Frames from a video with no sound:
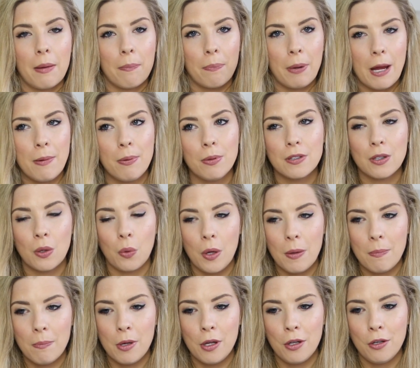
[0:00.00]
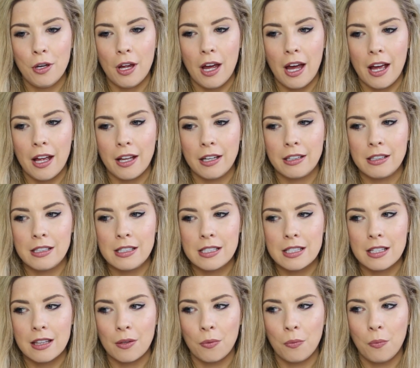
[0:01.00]
people's equipment
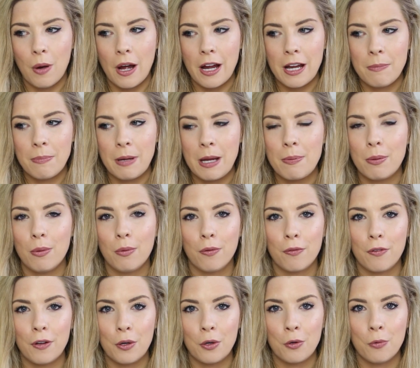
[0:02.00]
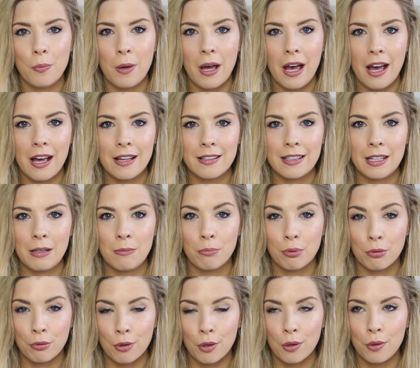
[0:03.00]
and the way people film has
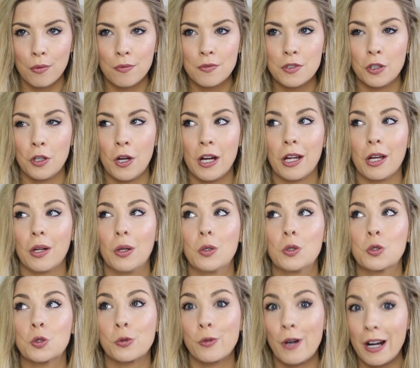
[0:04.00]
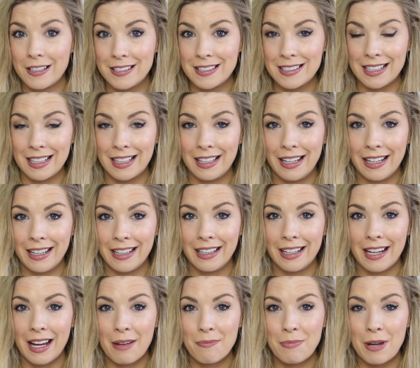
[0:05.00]
improved like
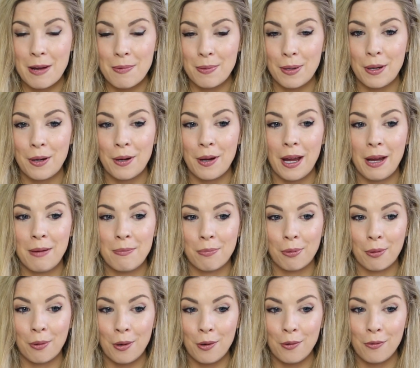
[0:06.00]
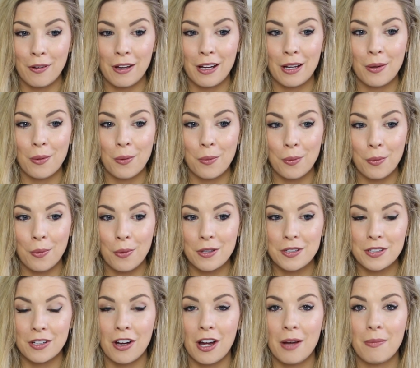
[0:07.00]
drastically. People are improving all the
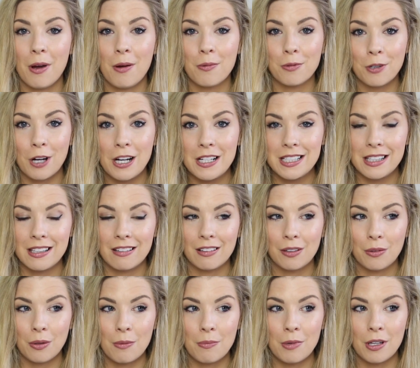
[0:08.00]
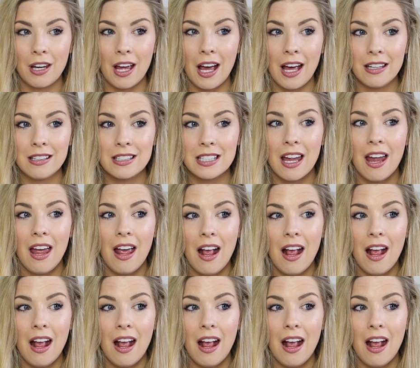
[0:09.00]
time, upgrading their equipment, and